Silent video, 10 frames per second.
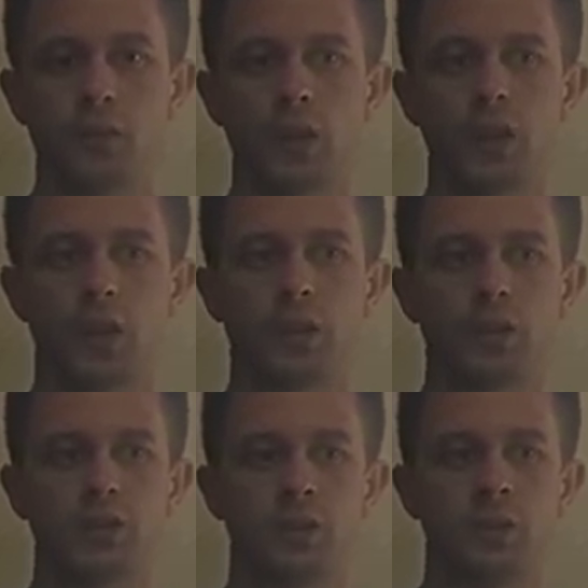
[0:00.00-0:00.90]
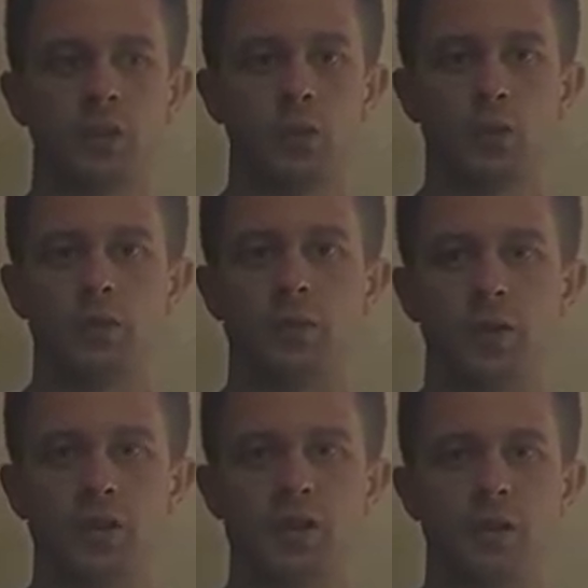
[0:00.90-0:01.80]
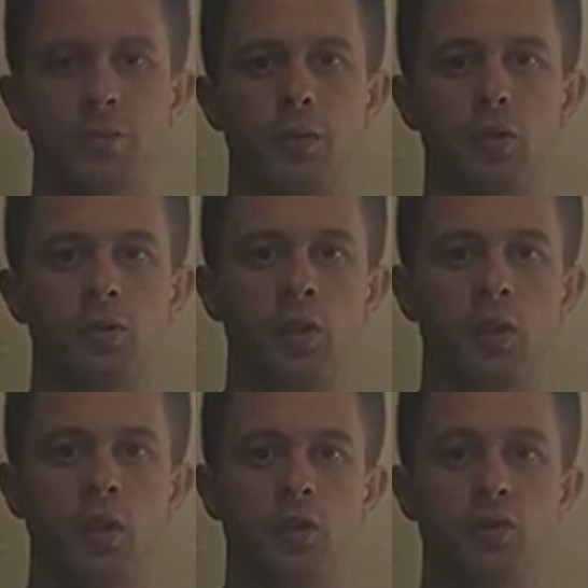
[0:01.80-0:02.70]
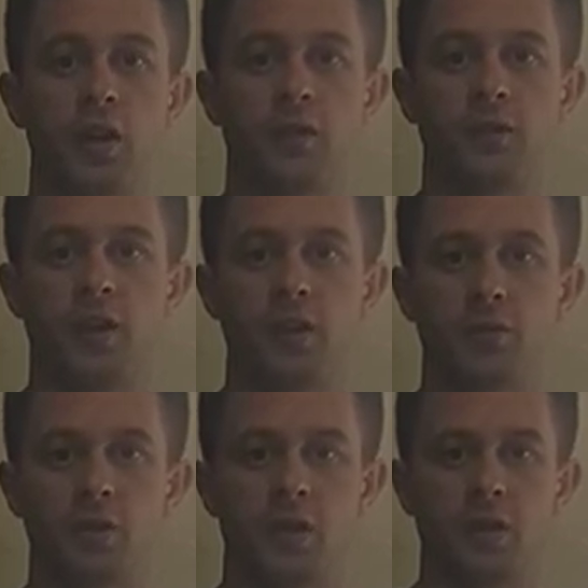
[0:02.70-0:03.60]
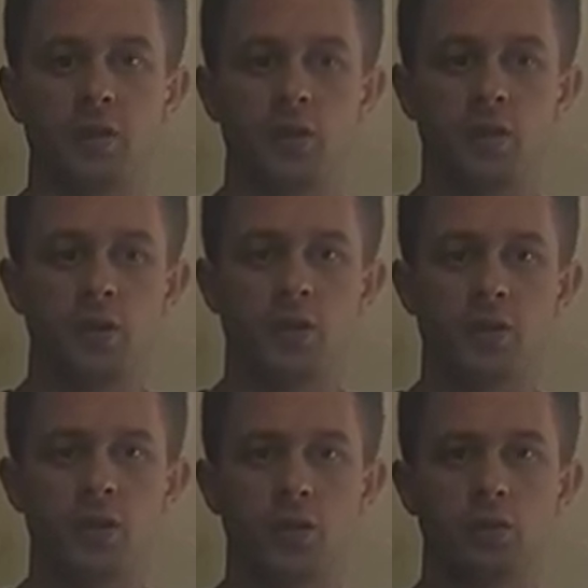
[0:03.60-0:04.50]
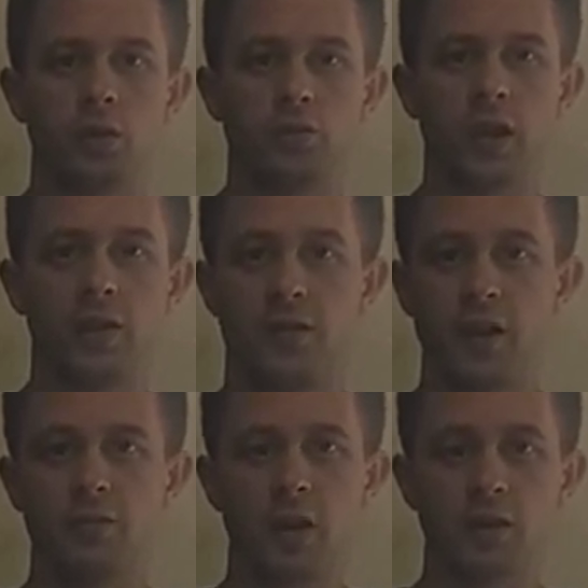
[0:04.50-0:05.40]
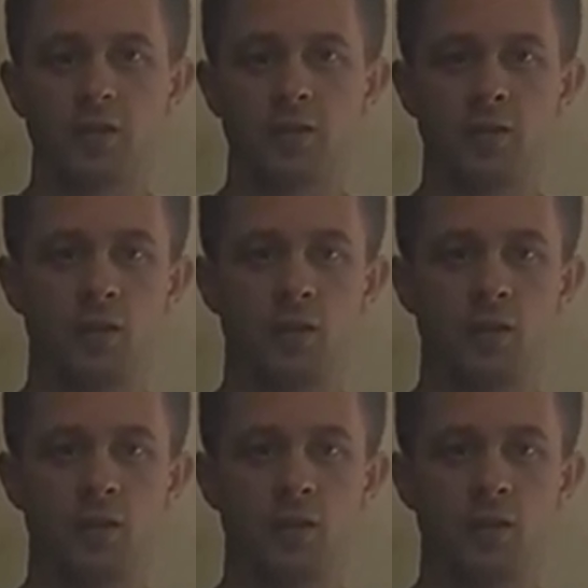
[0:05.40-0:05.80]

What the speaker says: And, well, for example, you'll get 5%. So you'll get $5.